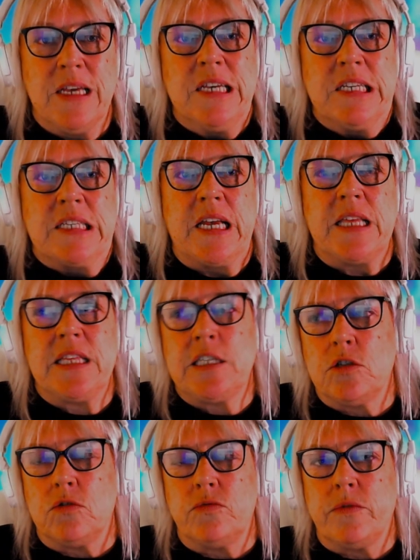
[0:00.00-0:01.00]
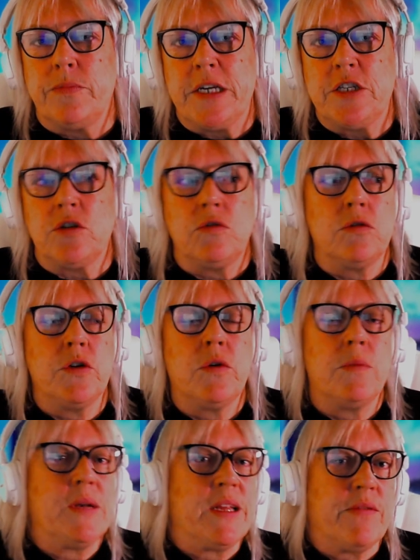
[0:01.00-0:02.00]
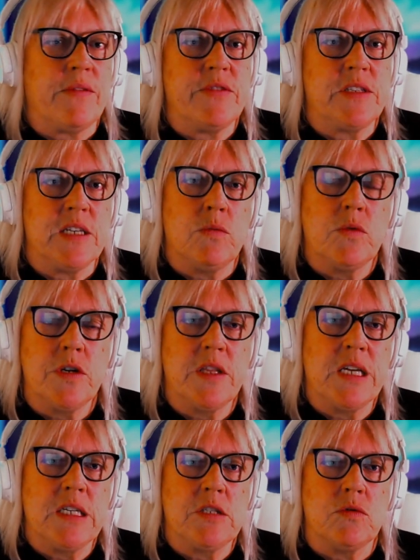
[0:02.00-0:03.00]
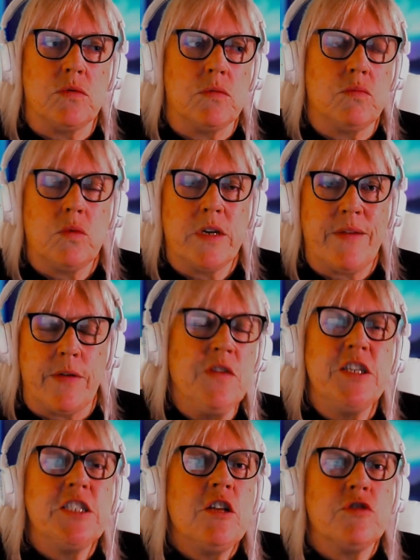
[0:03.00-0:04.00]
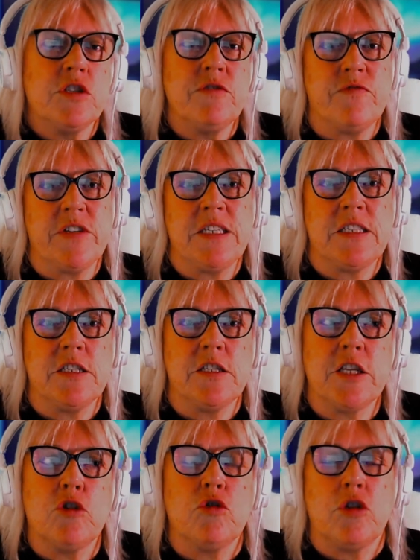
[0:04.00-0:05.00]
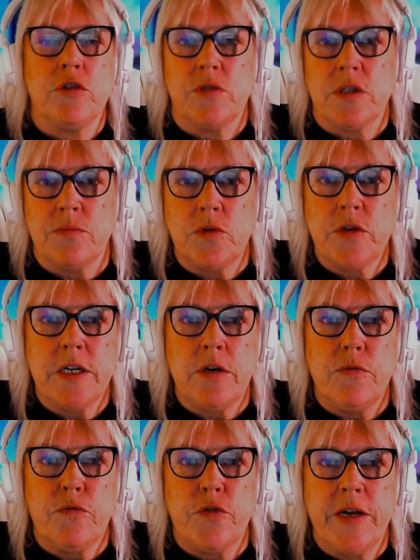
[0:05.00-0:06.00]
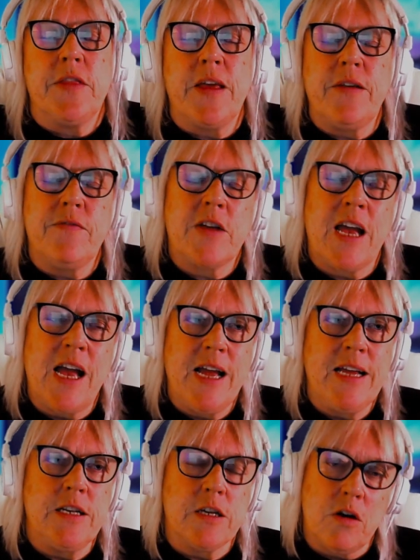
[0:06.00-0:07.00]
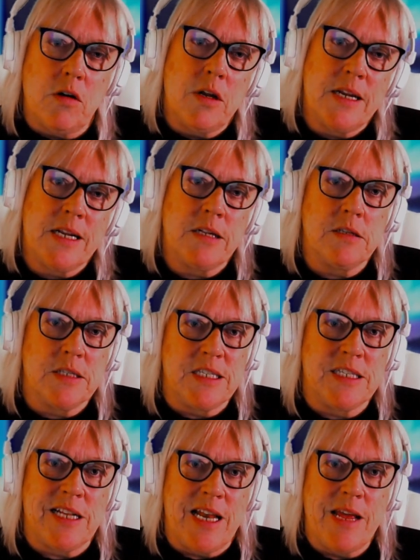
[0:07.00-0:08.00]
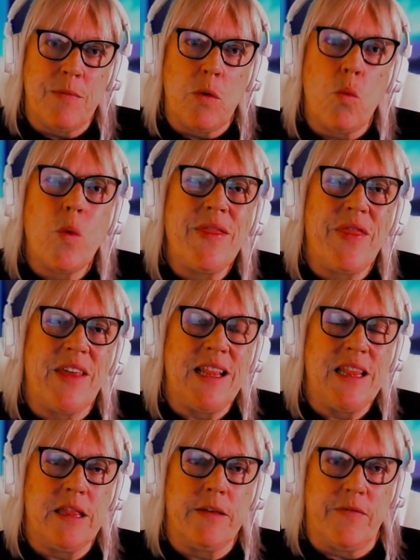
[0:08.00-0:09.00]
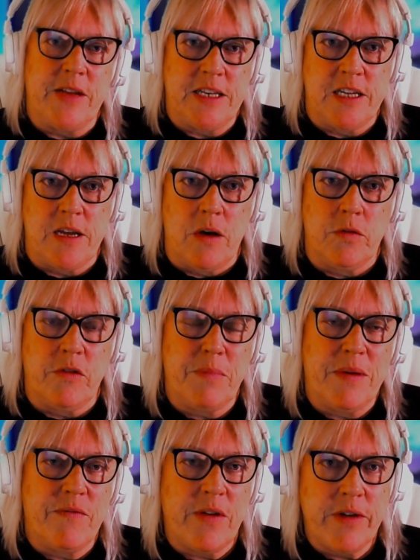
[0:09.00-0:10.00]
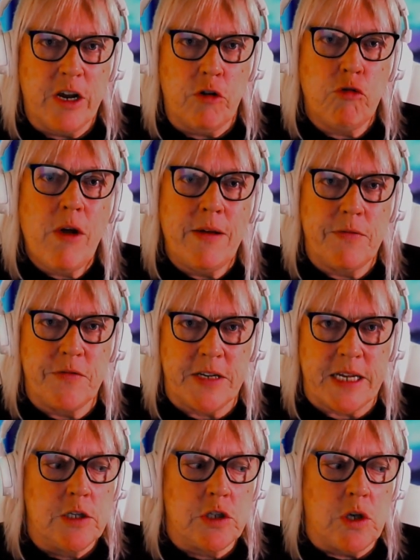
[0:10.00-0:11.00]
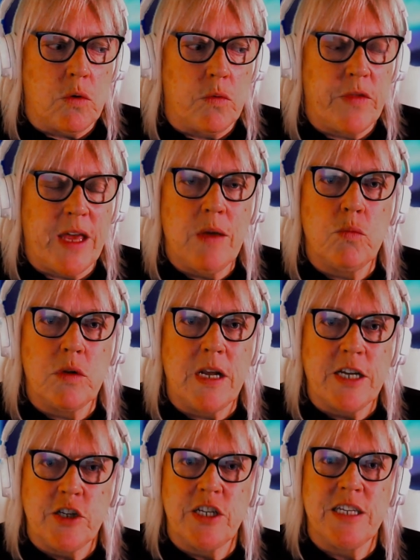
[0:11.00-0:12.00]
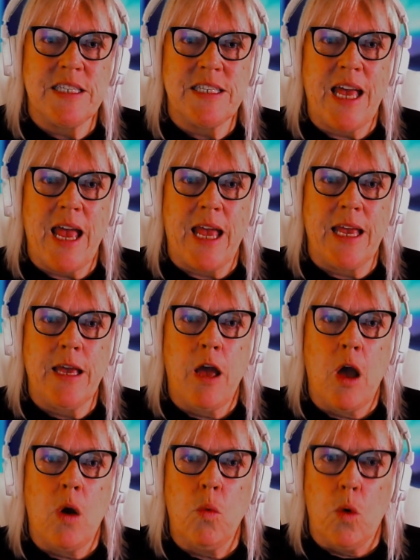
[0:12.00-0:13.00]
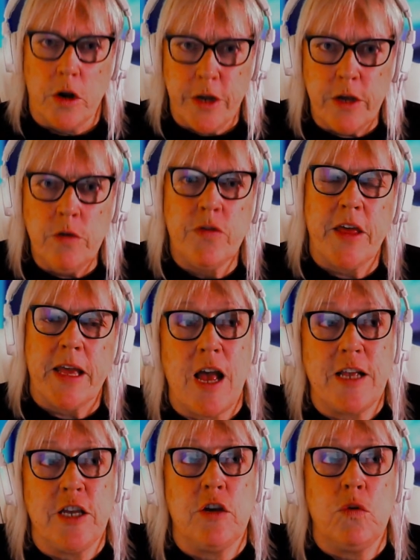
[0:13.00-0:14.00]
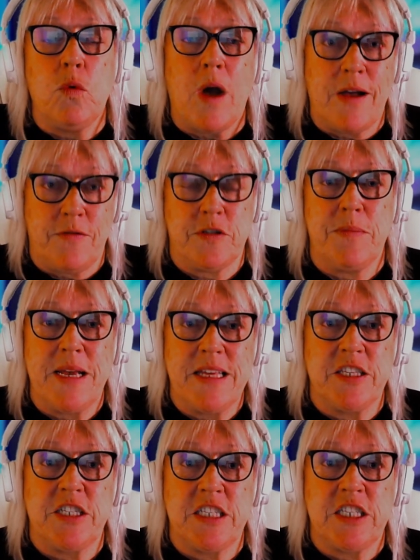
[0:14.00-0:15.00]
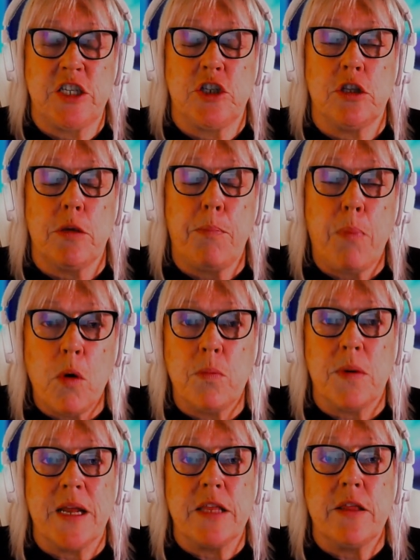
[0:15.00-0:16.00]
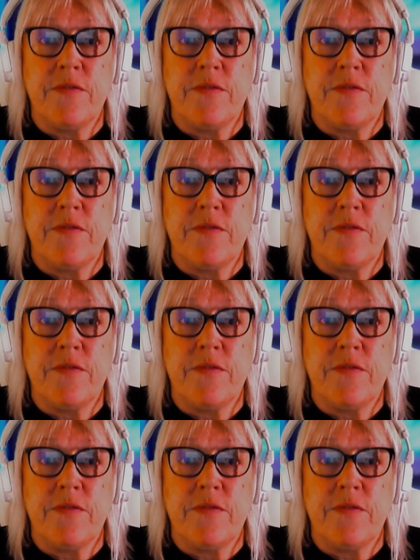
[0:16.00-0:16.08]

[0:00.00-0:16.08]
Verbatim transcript: say this is all rubbish, or no, I believe every single one of these, or whatever. There's lots of reasons. They could lose the money over it. They've kind of got a little disclaimer within the video. They've been very crafty. So they will actually say, what do you think? You have to make the decision, the public, the